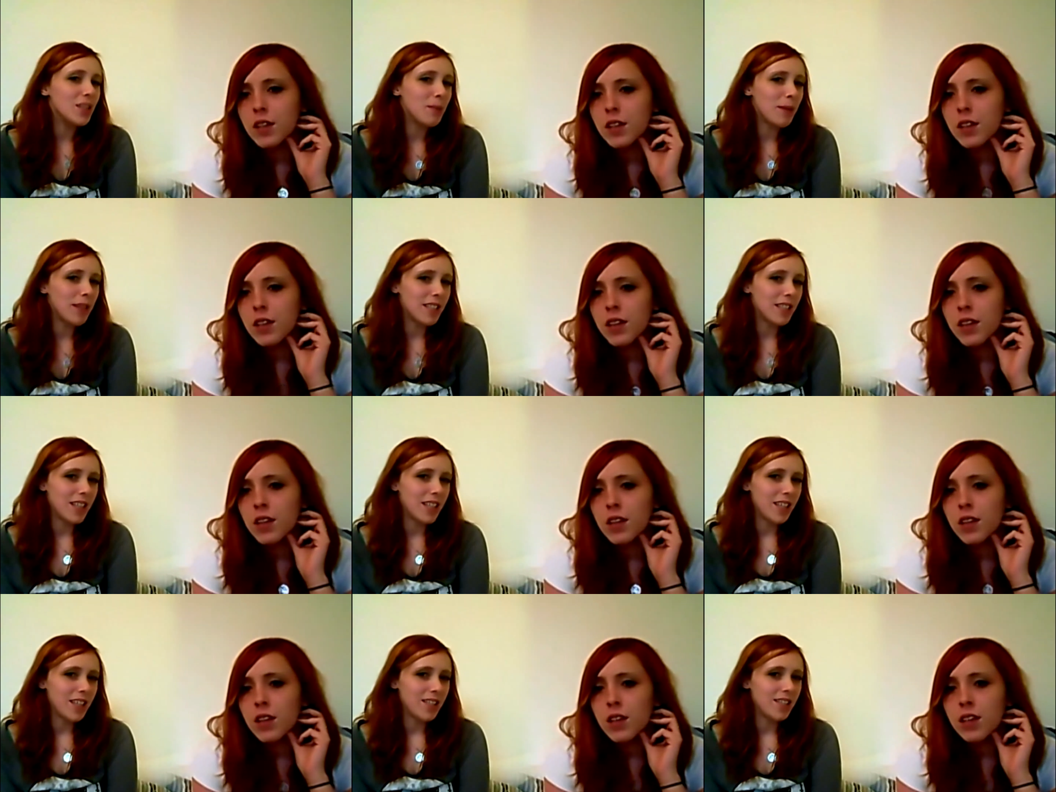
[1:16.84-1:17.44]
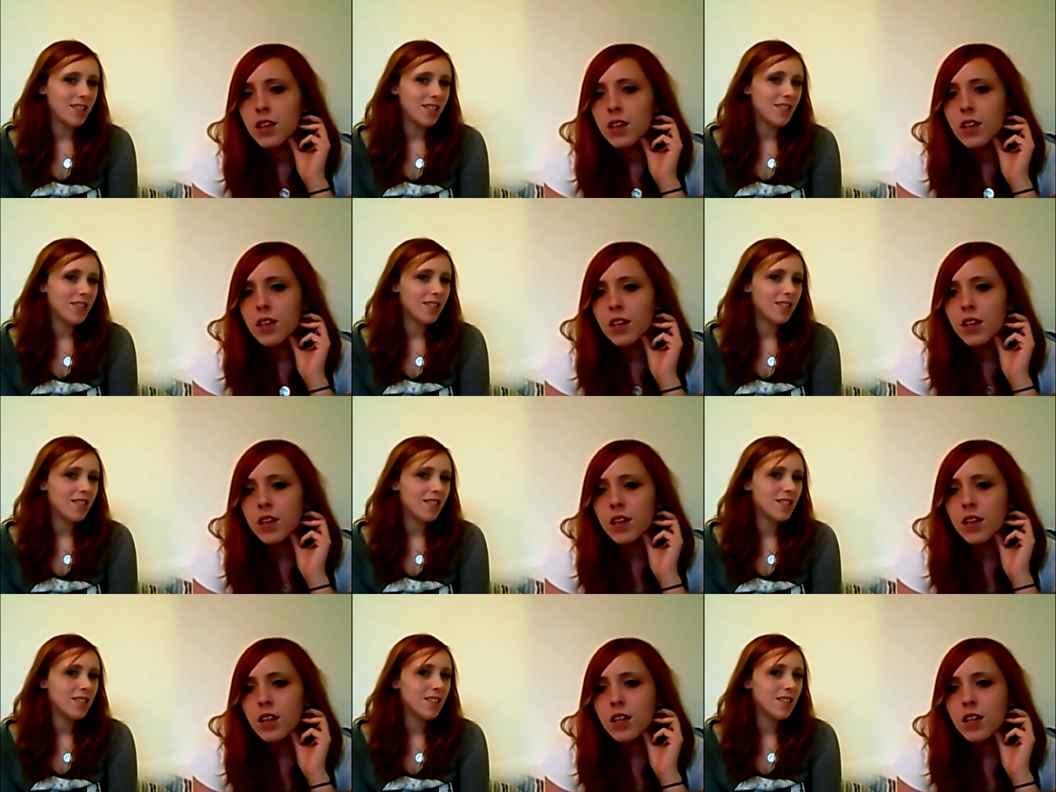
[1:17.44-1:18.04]
Speaker 1: about this.
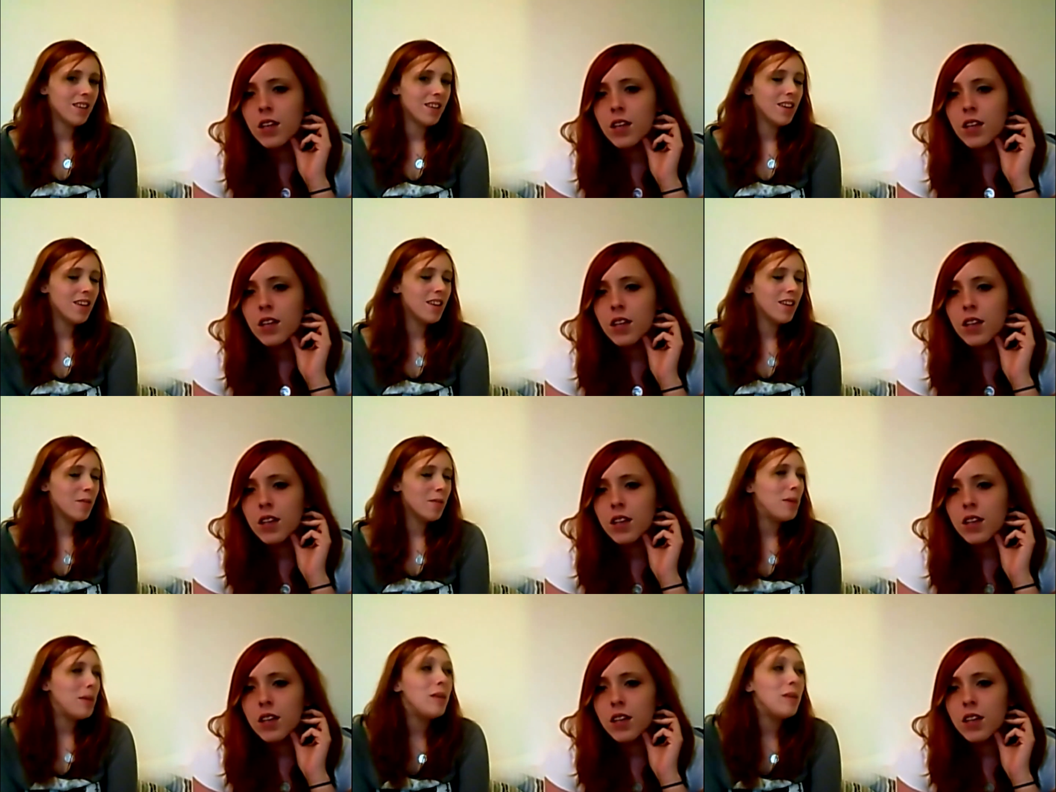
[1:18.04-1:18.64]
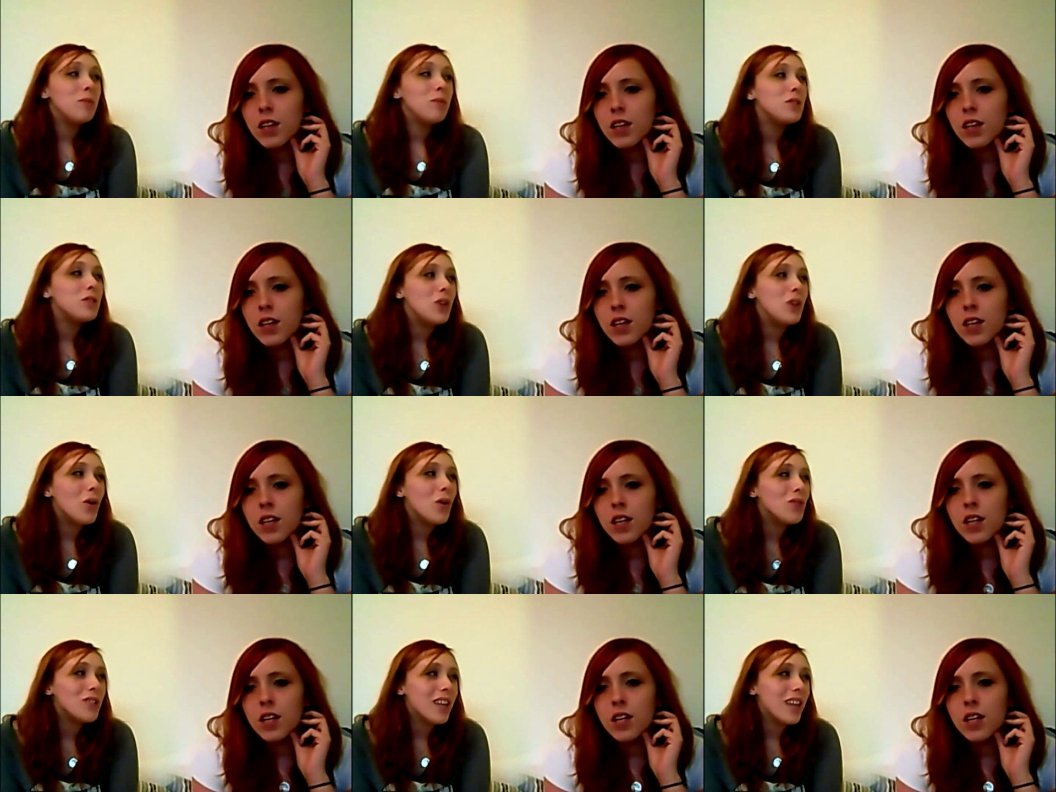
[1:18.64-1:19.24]
People
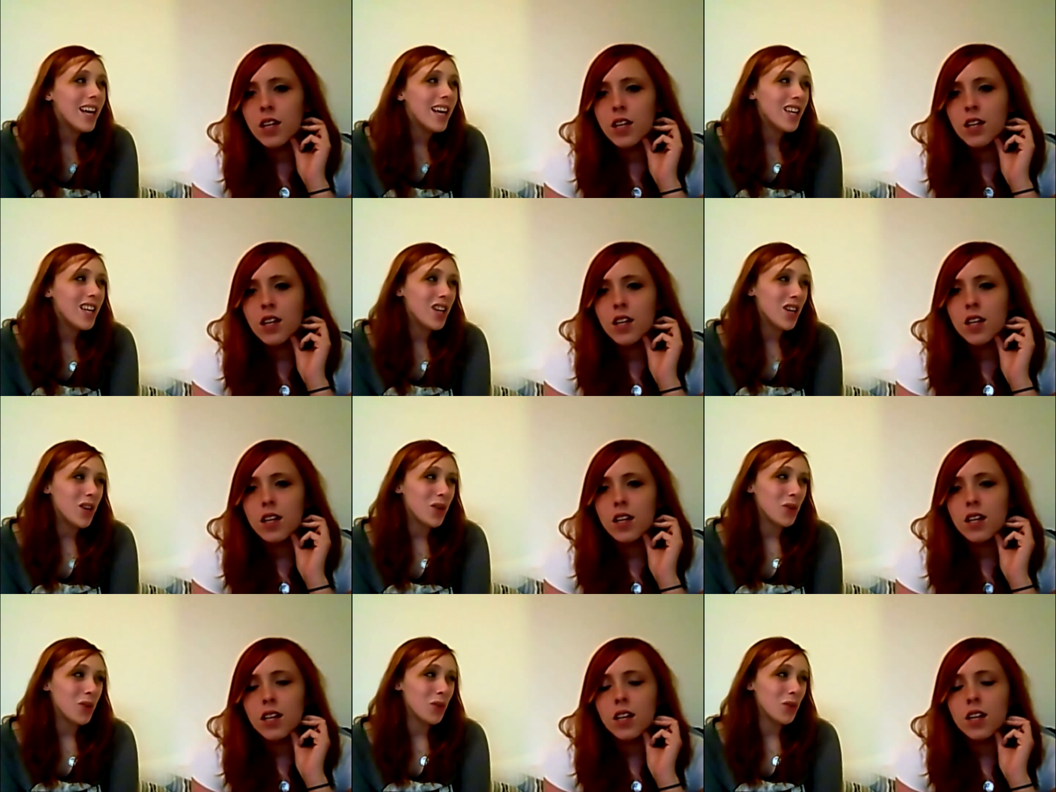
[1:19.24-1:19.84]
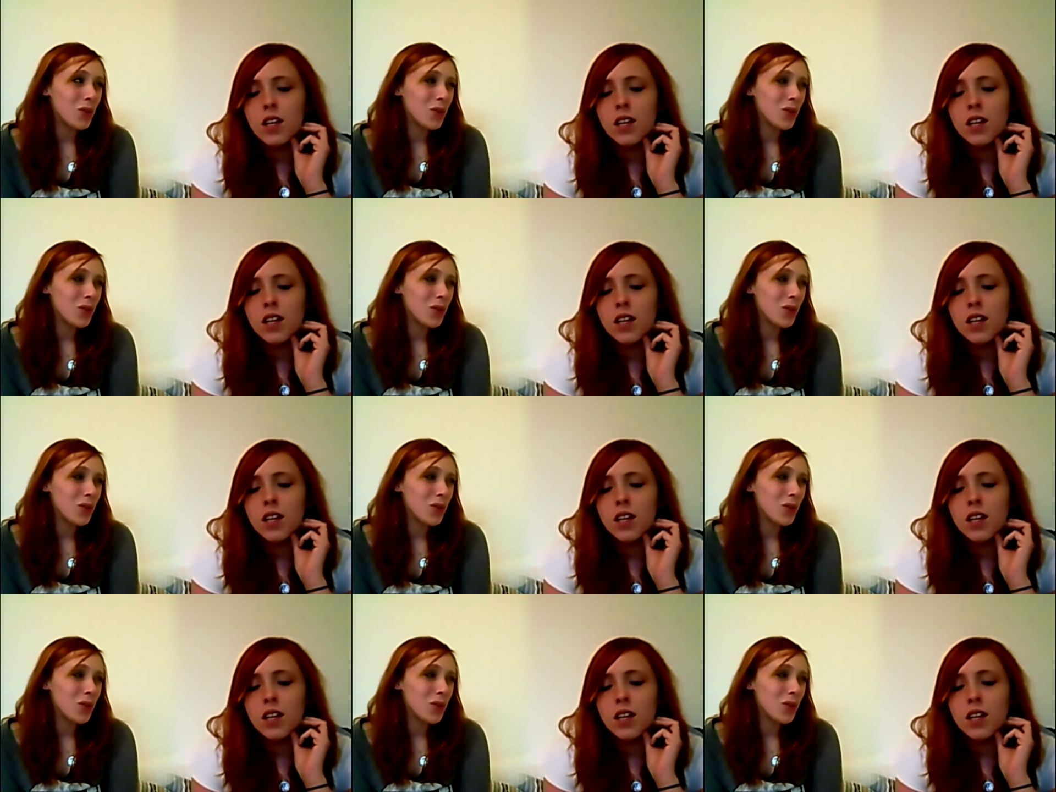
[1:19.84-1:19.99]
don't like you.